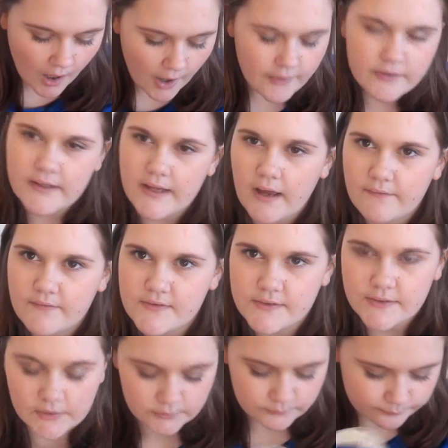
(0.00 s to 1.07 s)
I already have
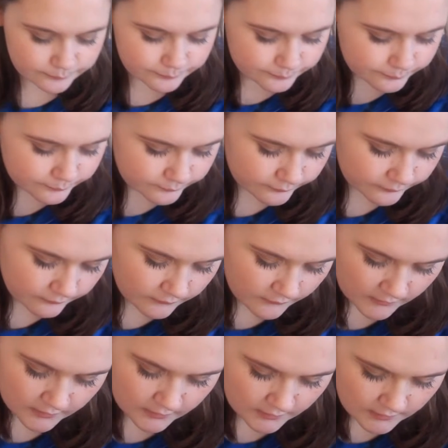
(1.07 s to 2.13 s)
some.
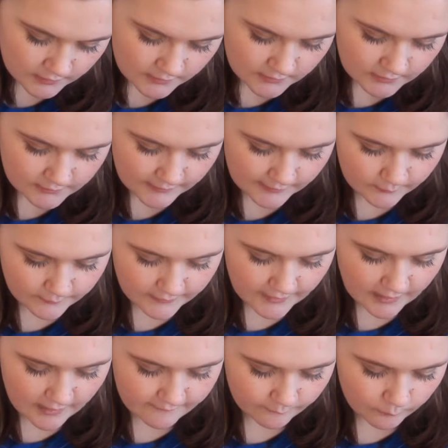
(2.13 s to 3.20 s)
I think we
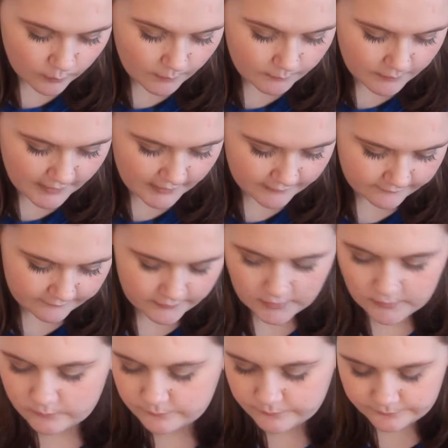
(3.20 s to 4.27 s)
have one pack of
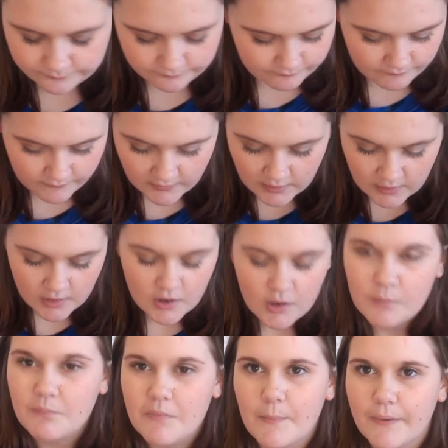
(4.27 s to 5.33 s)
them.
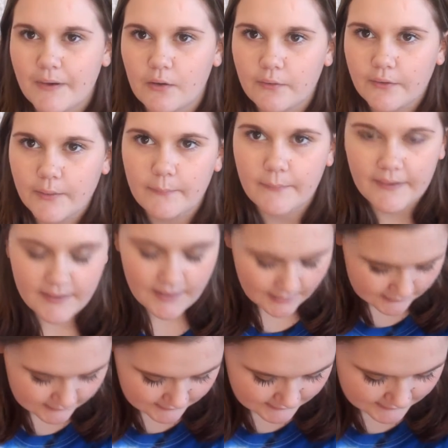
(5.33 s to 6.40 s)
But we're going away
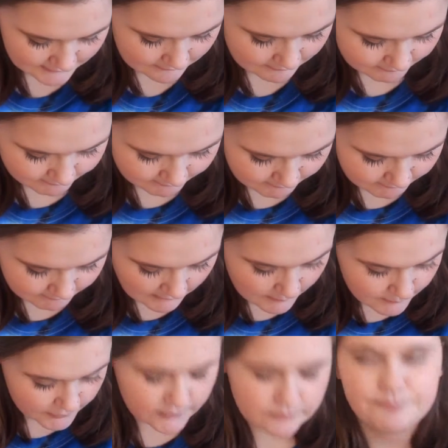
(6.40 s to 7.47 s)
and my
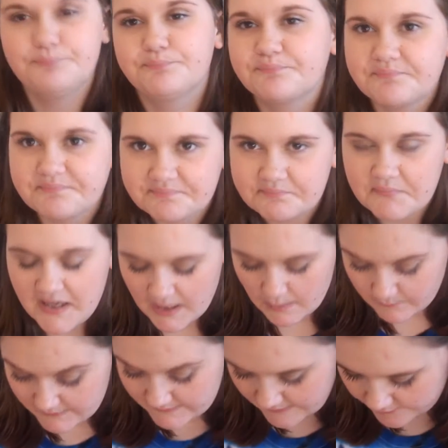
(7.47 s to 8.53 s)
mum, me
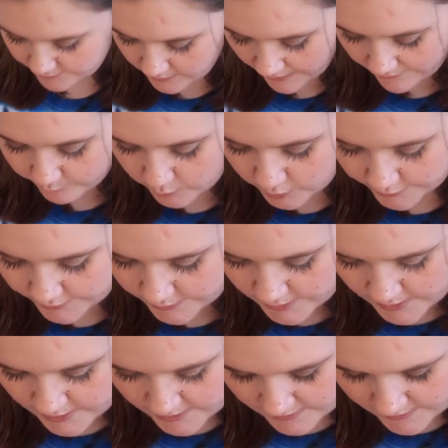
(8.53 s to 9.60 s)
and my dad will have one.
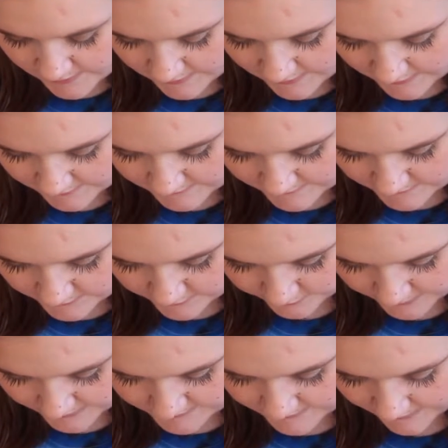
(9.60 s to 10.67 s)
And it's
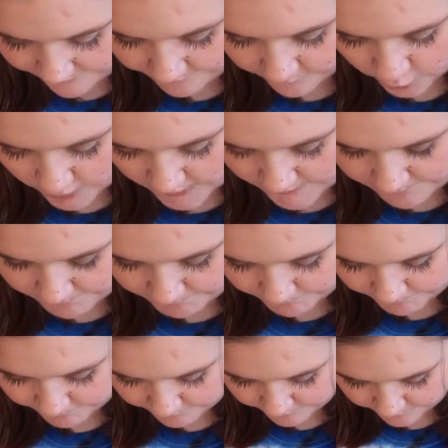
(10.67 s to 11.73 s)
only a set of 3.
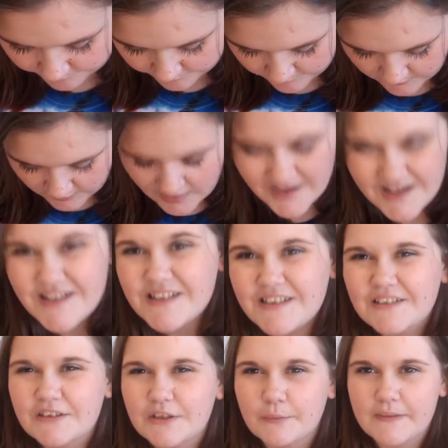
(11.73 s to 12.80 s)

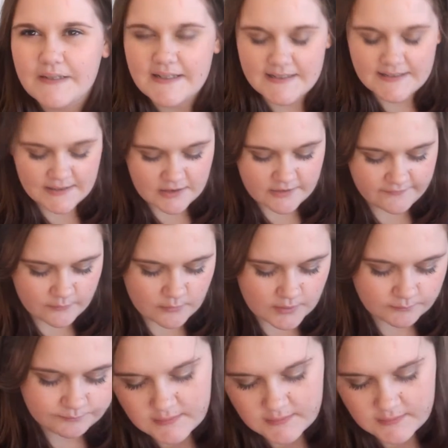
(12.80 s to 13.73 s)
So we needed another one.